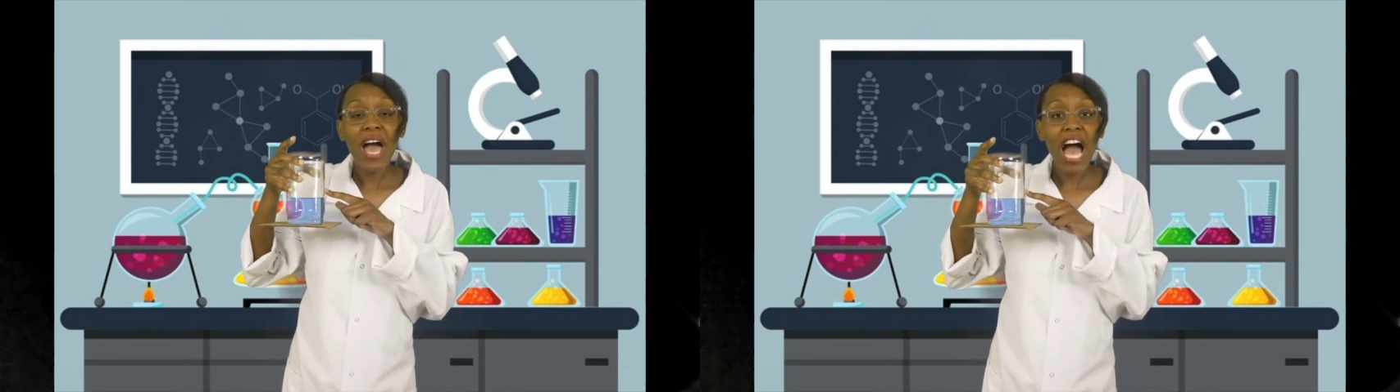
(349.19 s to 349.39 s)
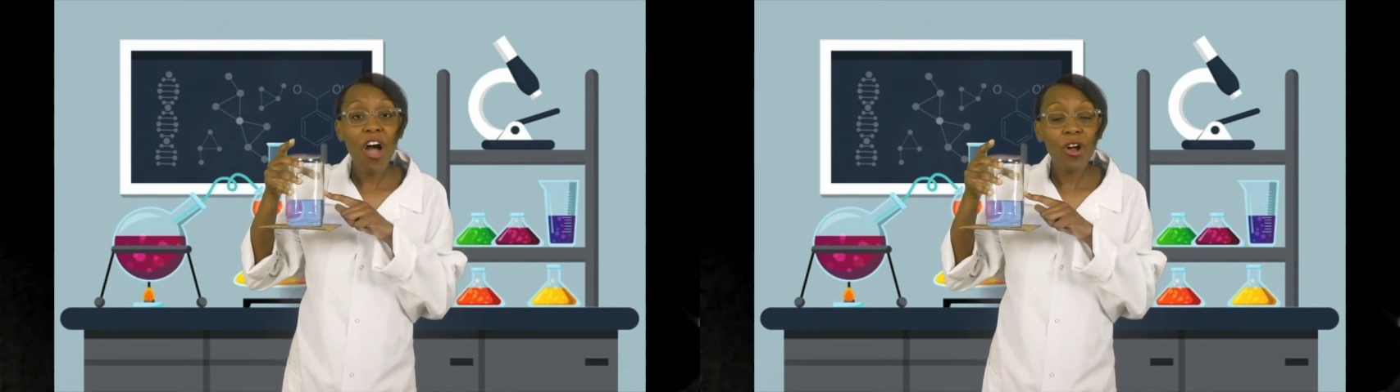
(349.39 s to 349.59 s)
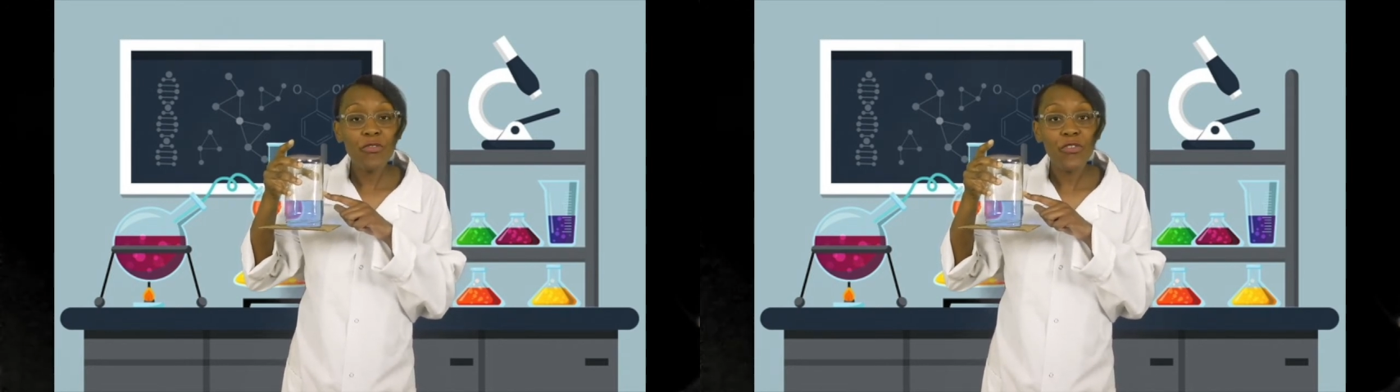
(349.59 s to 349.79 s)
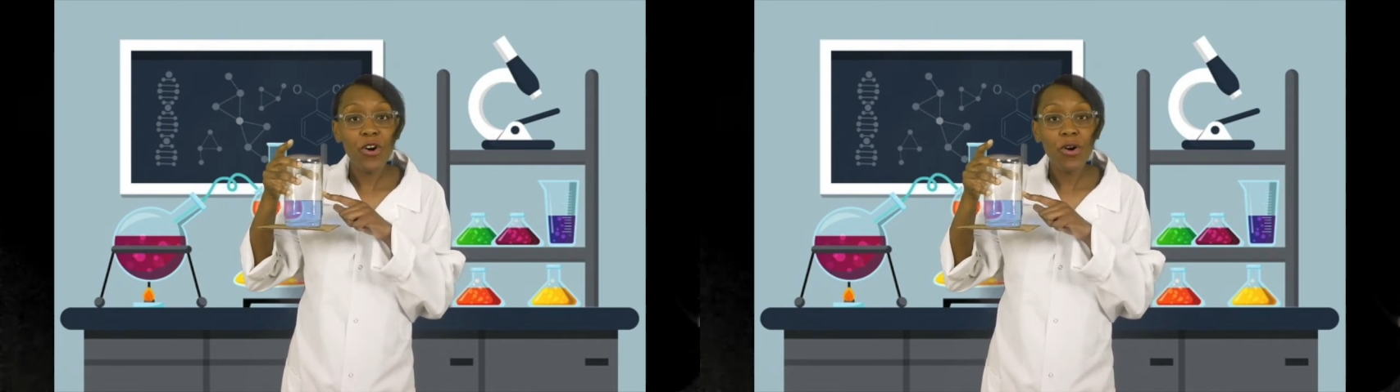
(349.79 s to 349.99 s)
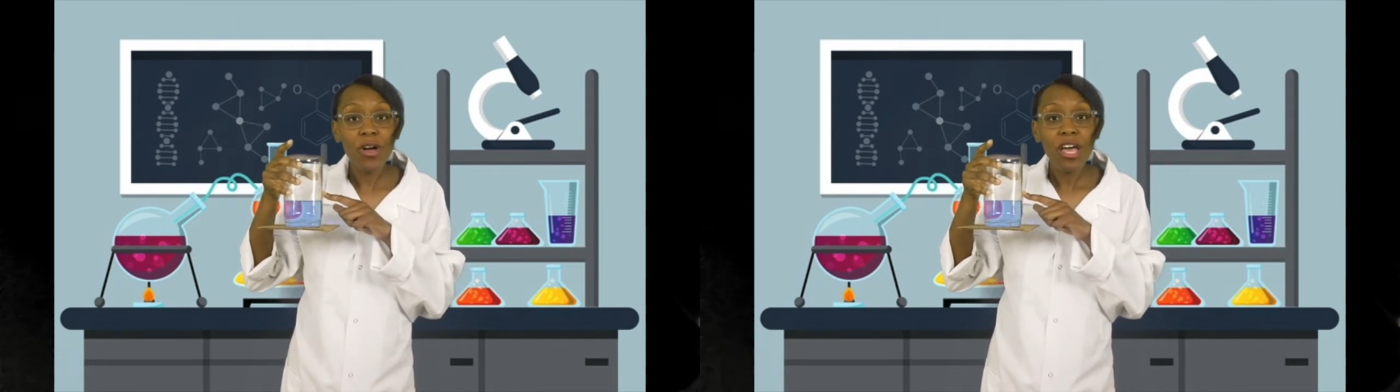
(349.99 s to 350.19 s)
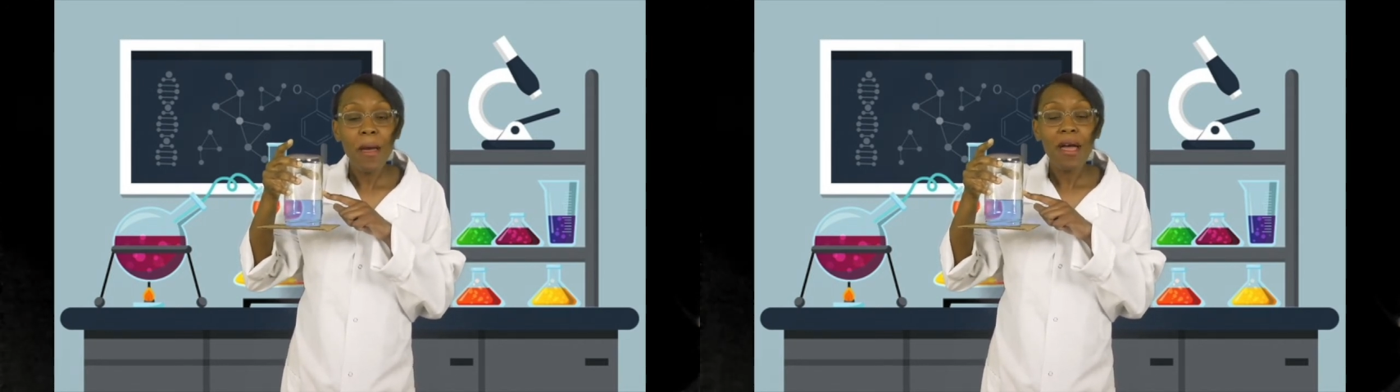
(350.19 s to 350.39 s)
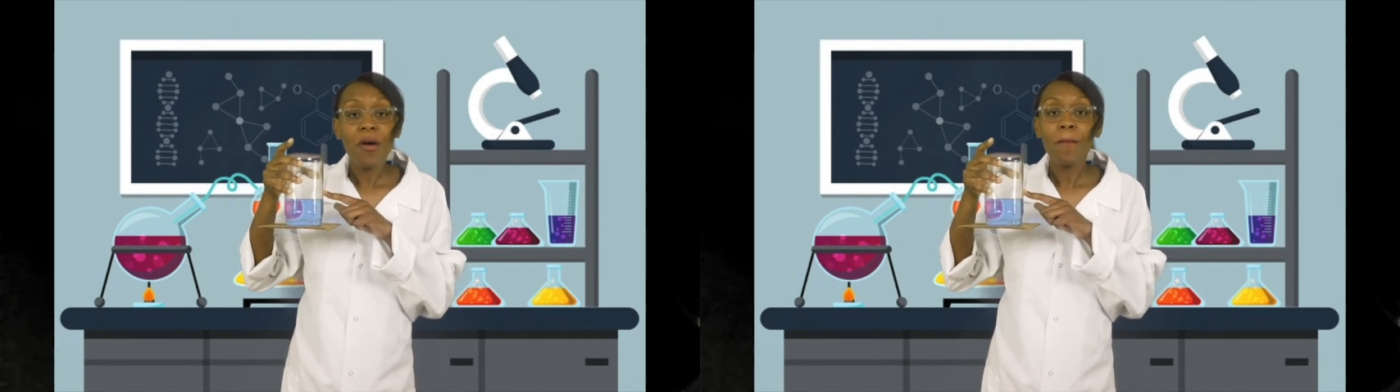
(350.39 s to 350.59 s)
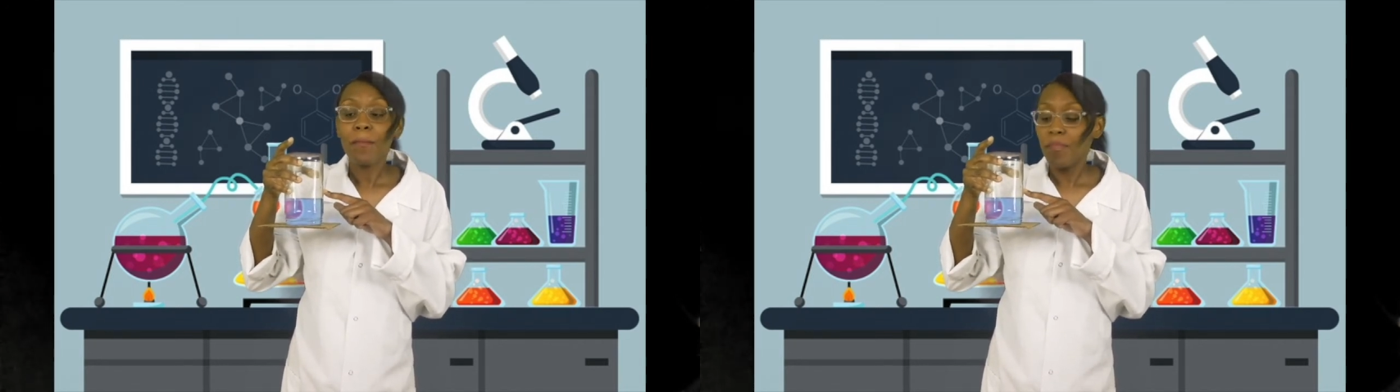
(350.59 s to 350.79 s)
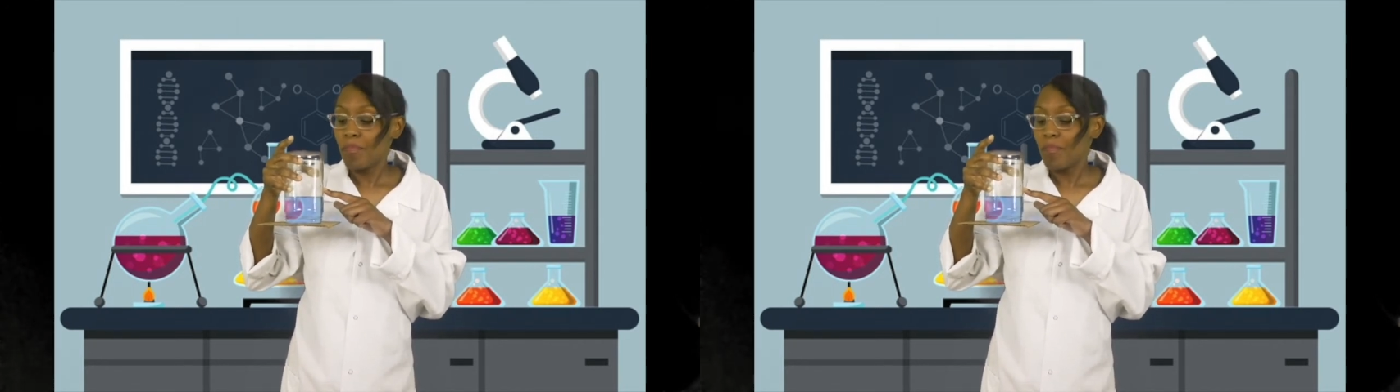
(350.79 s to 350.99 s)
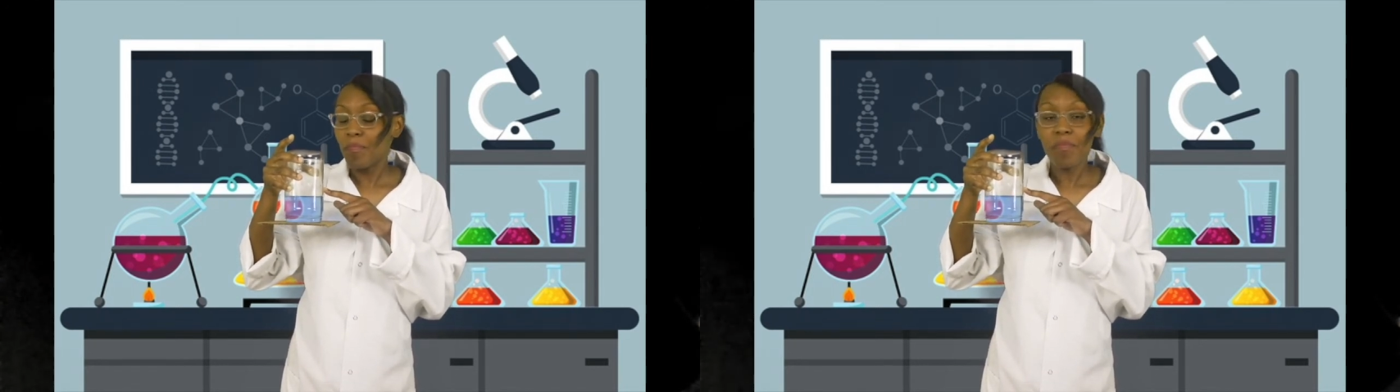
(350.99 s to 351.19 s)
powerful
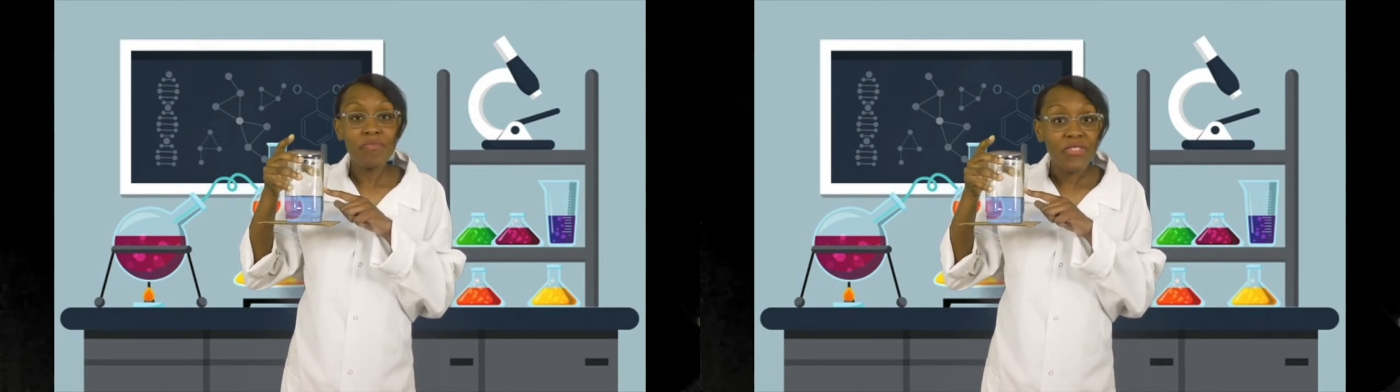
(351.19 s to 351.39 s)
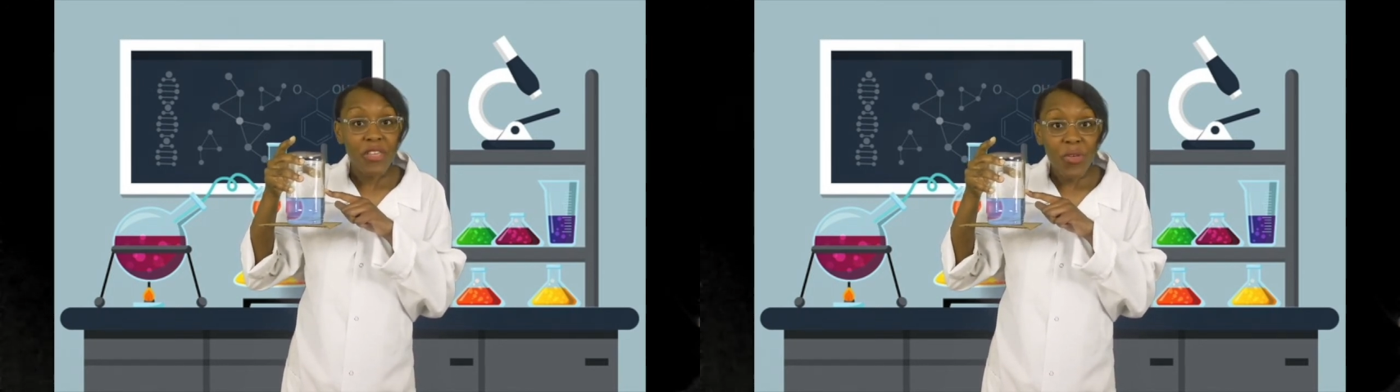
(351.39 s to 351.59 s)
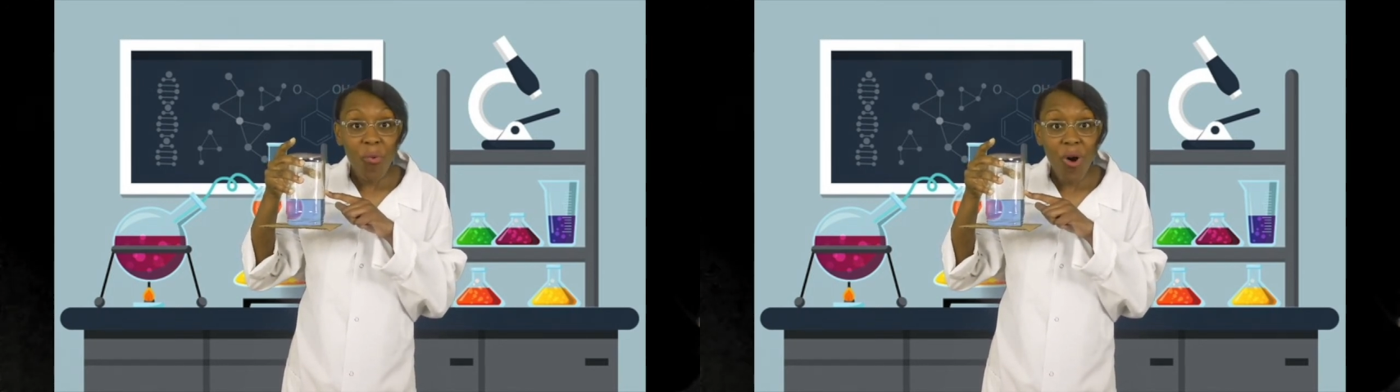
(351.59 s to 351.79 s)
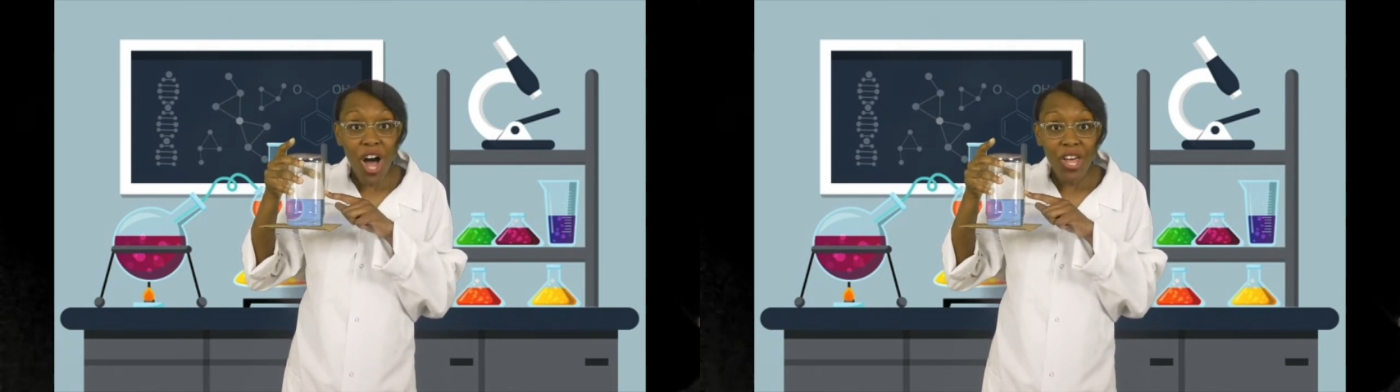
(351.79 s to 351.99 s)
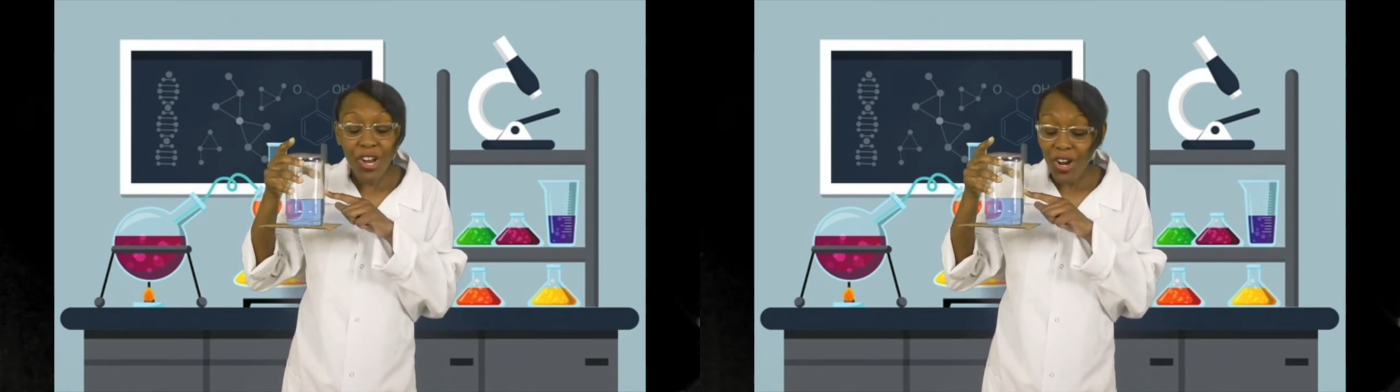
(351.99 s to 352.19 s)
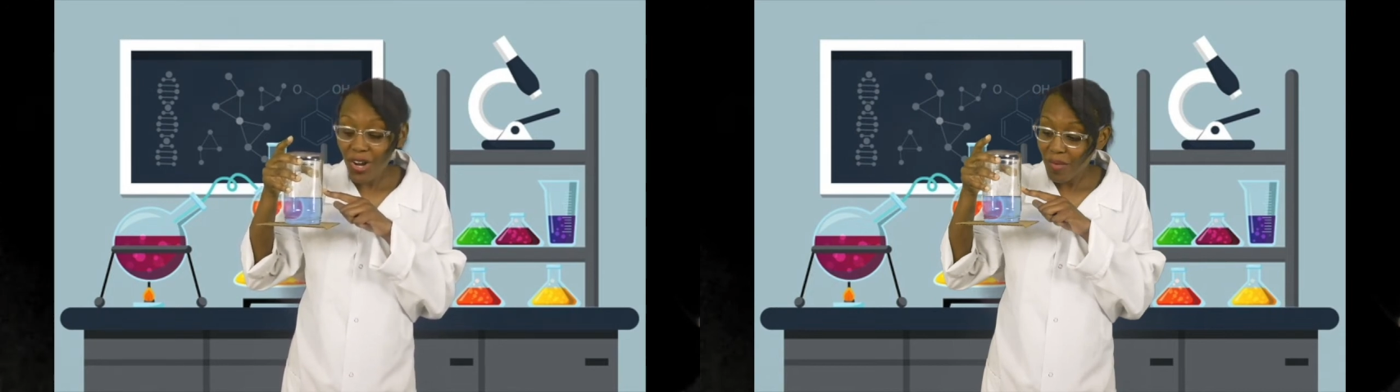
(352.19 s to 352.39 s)
than the water.